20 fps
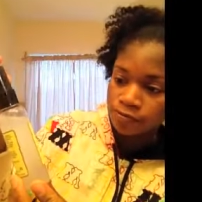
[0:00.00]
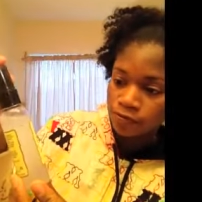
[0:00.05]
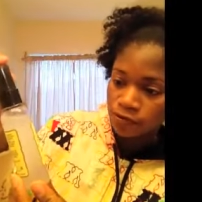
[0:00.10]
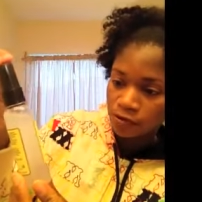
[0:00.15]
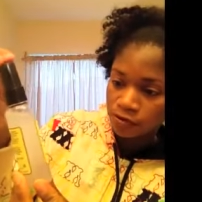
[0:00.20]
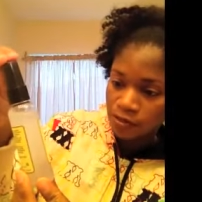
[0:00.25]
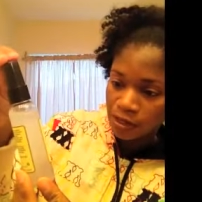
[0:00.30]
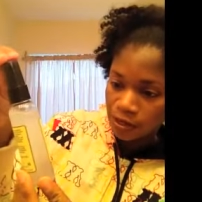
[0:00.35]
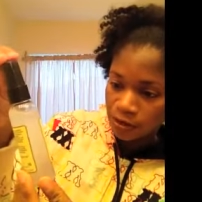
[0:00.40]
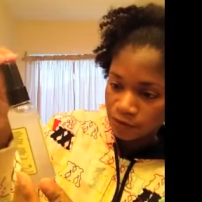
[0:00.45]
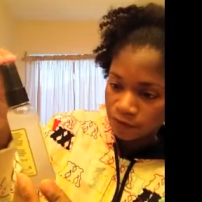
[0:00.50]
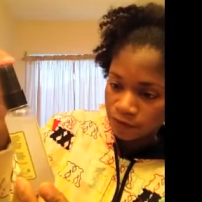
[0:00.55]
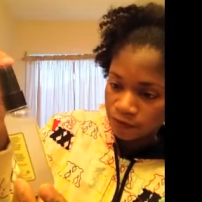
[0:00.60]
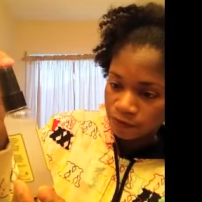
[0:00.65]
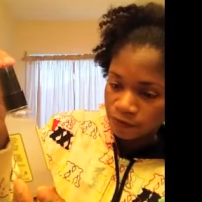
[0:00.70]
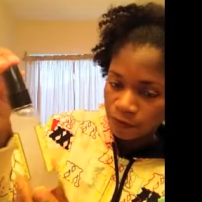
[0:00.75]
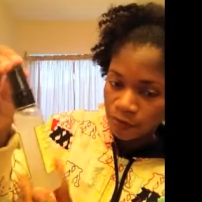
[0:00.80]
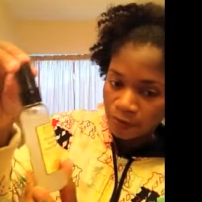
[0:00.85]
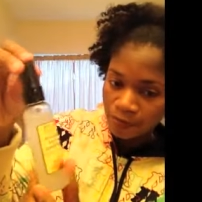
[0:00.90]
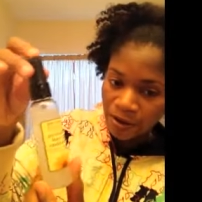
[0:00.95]
Looks like a,
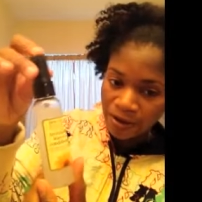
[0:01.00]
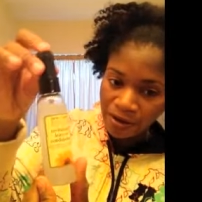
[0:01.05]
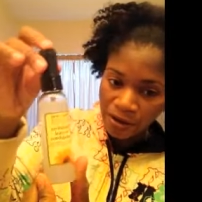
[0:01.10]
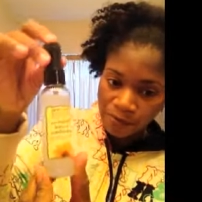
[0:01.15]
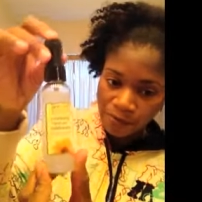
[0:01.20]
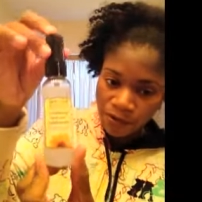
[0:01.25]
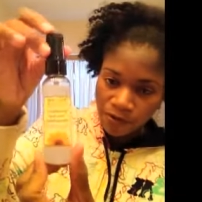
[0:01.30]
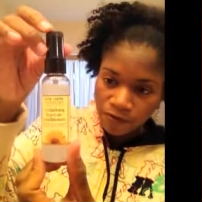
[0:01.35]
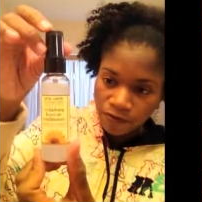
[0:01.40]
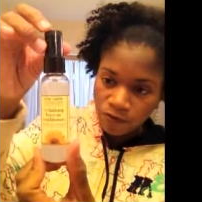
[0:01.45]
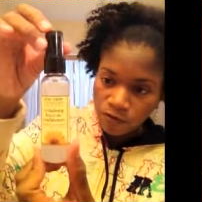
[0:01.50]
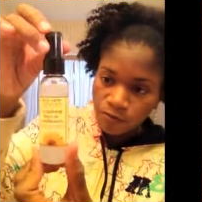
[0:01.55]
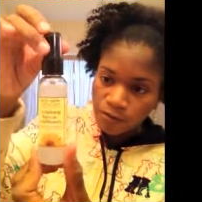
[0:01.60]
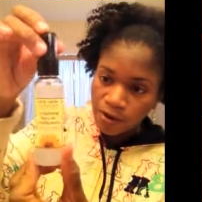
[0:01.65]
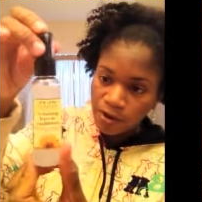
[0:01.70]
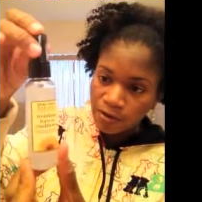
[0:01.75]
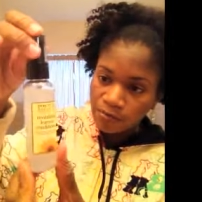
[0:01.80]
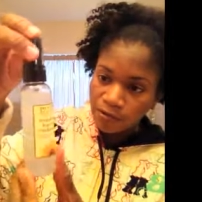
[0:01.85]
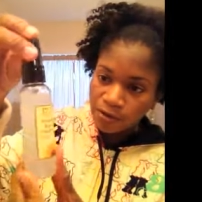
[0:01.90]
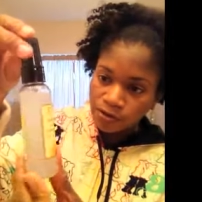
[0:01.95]
it might not be a full
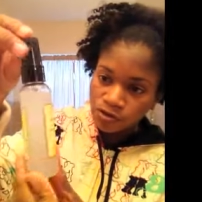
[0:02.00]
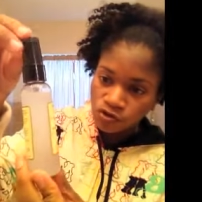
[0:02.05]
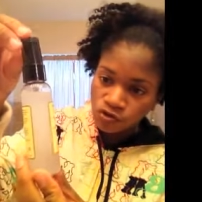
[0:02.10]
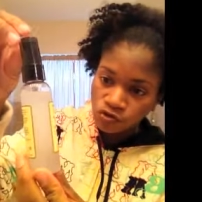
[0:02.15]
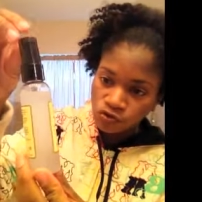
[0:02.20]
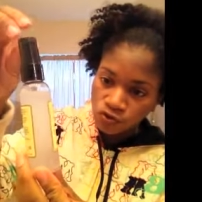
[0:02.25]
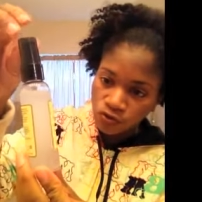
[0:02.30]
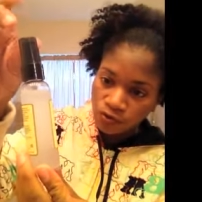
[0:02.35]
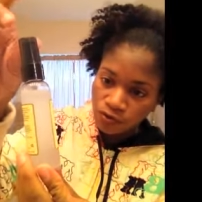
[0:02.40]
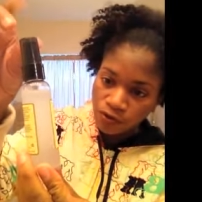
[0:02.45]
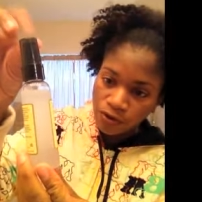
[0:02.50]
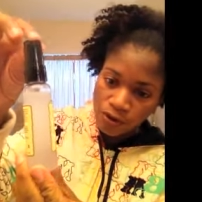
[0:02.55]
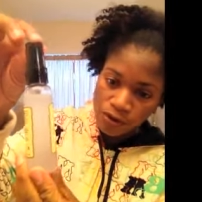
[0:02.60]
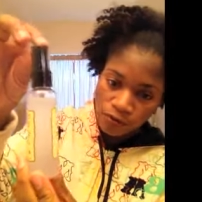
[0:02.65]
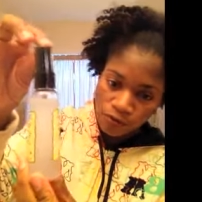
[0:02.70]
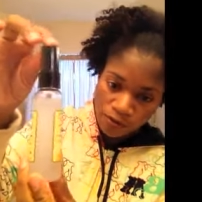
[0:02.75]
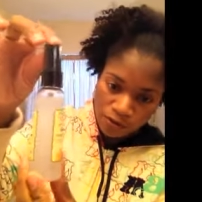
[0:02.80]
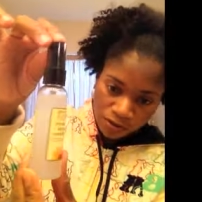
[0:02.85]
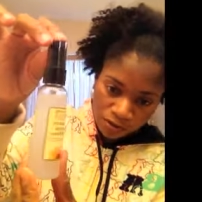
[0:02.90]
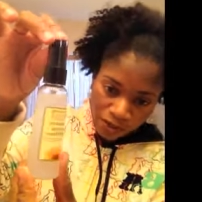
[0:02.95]
bottle. I'm not too sure
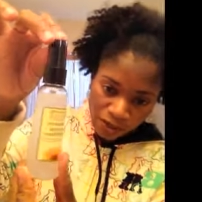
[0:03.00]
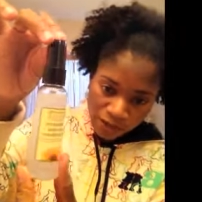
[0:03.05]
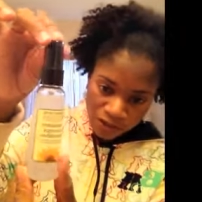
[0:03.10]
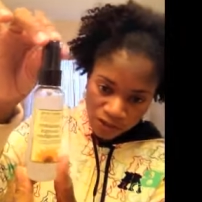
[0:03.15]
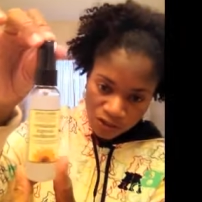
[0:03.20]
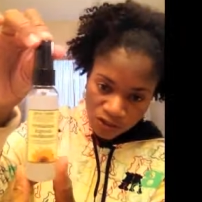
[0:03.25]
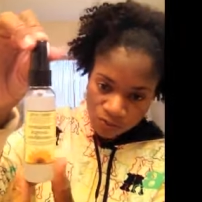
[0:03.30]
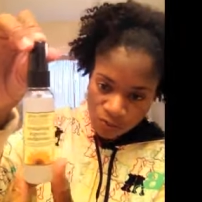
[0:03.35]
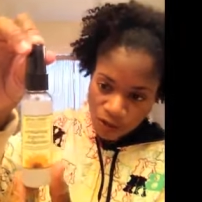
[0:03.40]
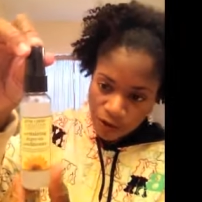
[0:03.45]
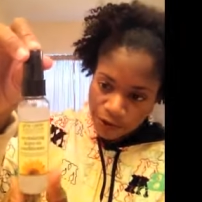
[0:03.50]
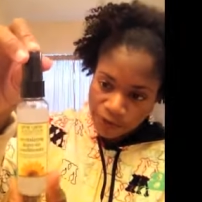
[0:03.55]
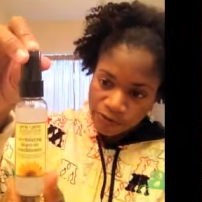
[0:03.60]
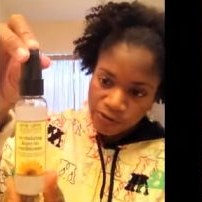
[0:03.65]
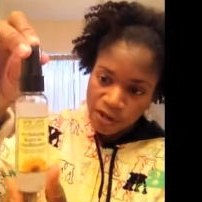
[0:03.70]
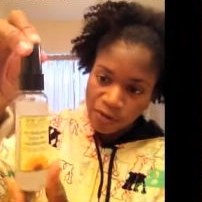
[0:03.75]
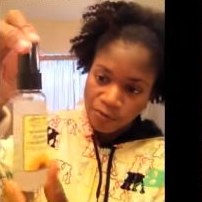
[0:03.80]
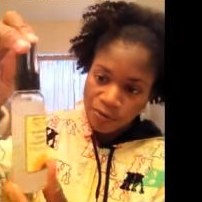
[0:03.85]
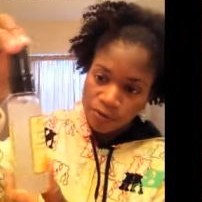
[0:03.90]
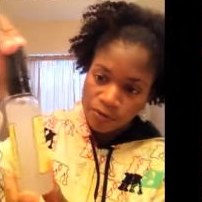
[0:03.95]
what size these bottles
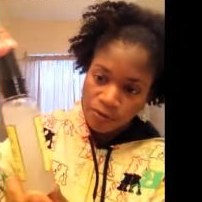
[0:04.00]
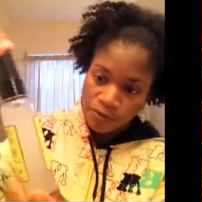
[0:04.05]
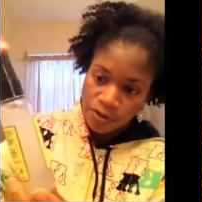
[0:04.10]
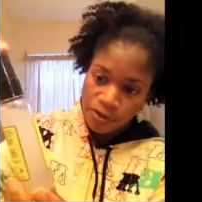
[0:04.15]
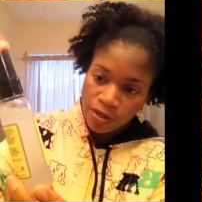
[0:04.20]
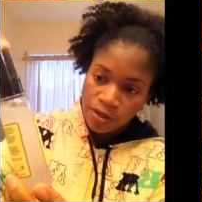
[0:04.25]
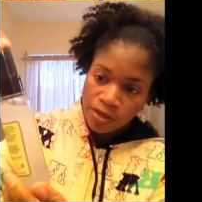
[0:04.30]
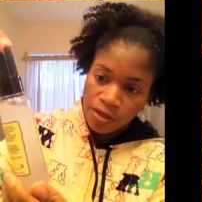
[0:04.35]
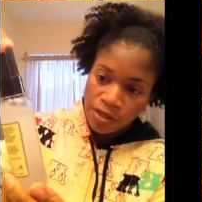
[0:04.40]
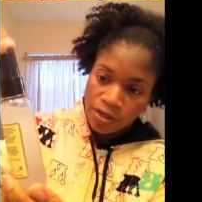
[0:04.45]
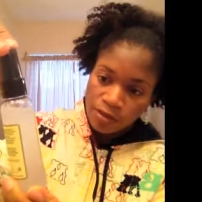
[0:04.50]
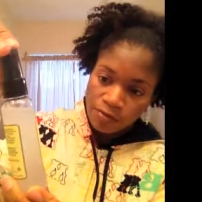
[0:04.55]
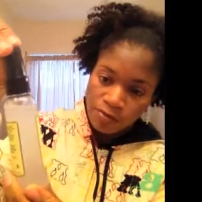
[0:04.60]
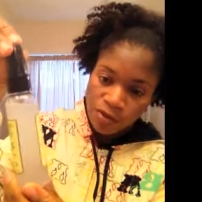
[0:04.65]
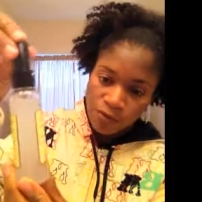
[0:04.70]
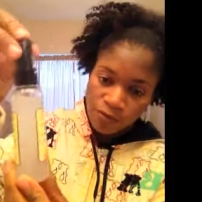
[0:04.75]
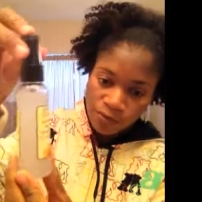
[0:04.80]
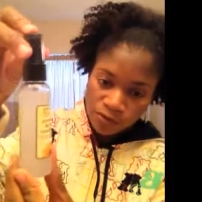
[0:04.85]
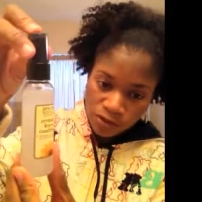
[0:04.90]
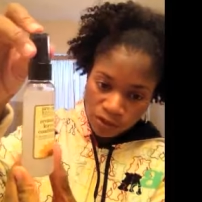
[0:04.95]
come in.
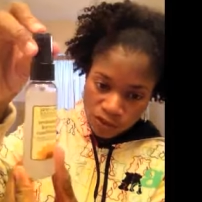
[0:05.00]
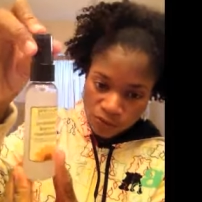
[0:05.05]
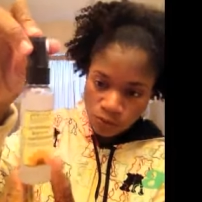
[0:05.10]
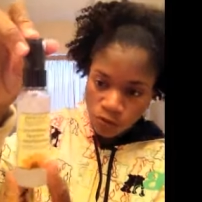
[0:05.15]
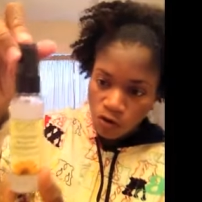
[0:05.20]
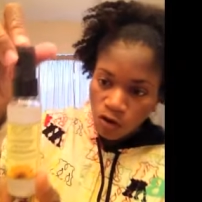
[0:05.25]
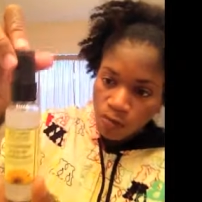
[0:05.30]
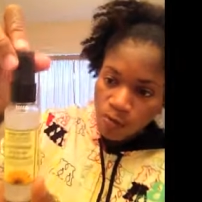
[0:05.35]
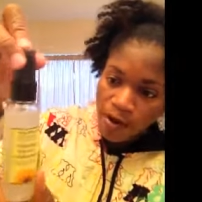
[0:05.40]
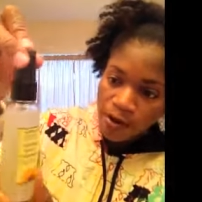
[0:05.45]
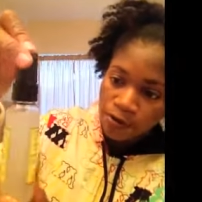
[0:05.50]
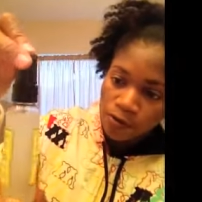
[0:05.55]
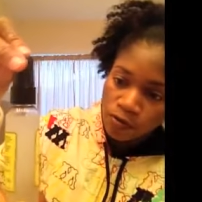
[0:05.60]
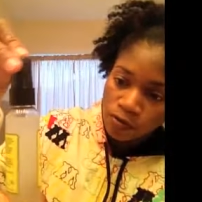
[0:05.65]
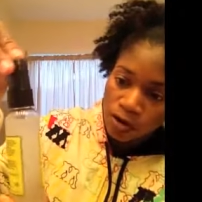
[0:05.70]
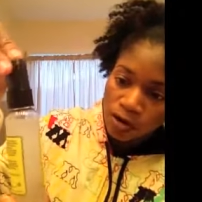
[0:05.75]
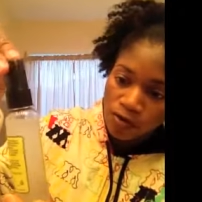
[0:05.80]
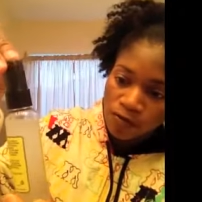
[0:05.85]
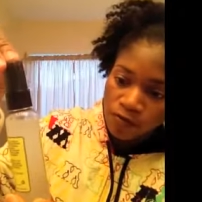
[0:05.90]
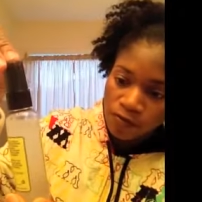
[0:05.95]
Maybe it's a small
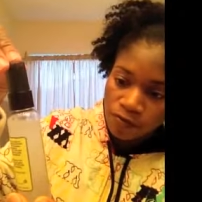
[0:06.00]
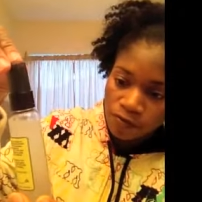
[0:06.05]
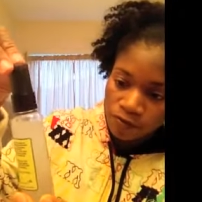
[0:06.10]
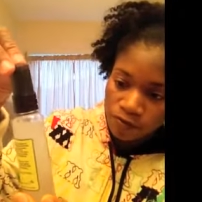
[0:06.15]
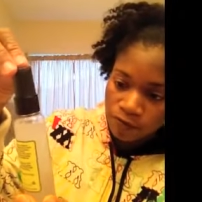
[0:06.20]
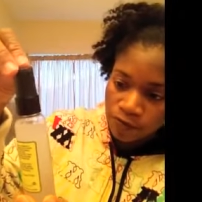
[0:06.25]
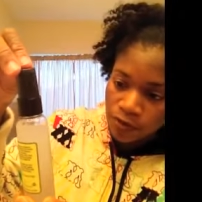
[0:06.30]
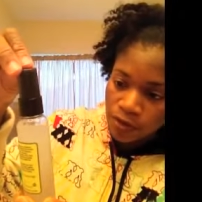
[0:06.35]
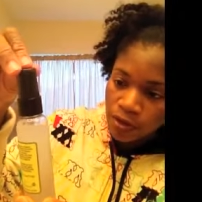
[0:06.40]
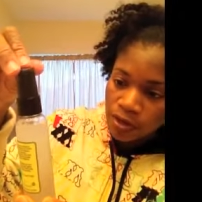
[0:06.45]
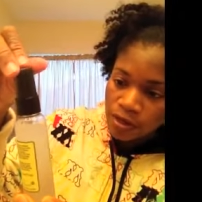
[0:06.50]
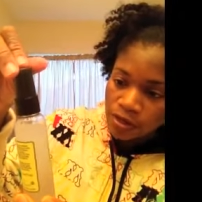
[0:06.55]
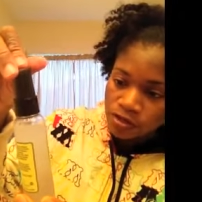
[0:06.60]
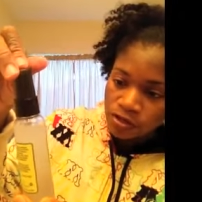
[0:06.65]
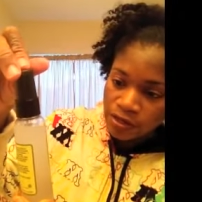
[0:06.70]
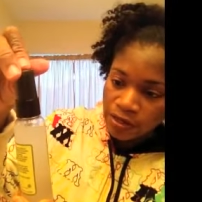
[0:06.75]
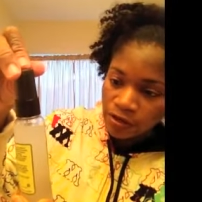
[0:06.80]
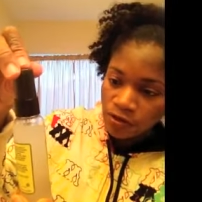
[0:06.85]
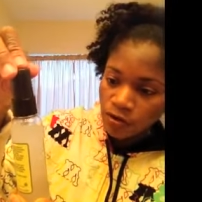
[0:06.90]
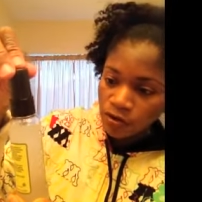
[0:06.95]
bottle of
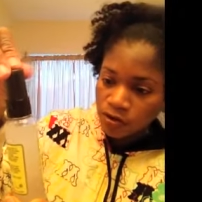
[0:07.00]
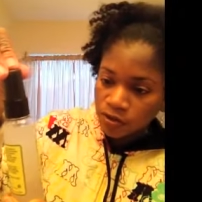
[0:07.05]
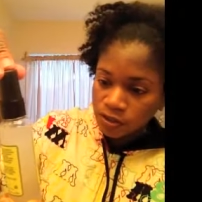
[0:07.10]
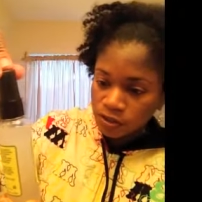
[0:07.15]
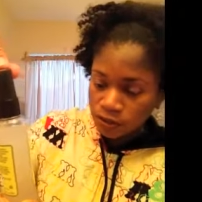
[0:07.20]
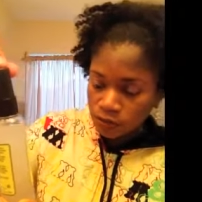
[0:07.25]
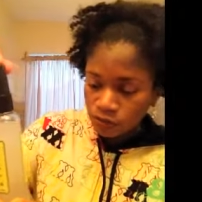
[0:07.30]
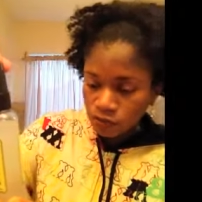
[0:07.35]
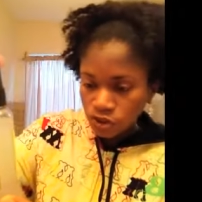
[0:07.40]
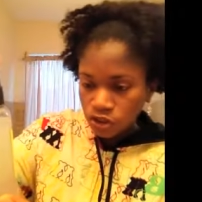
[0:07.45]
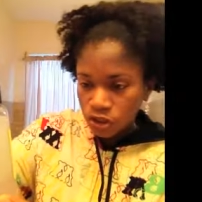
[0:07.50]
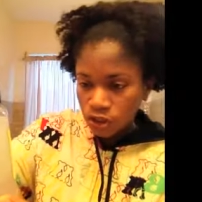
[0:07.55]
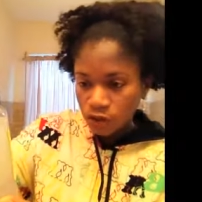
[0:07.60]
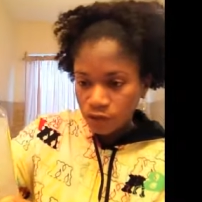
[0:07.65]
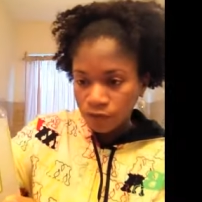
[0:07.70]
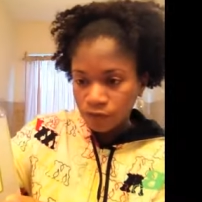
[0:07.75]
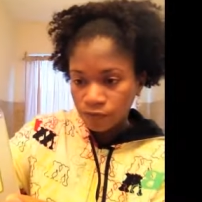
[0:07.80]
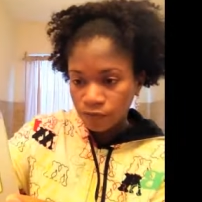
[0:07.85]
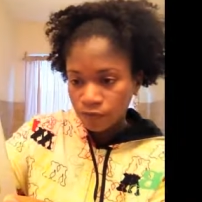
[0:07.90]
Jane Carter Solution.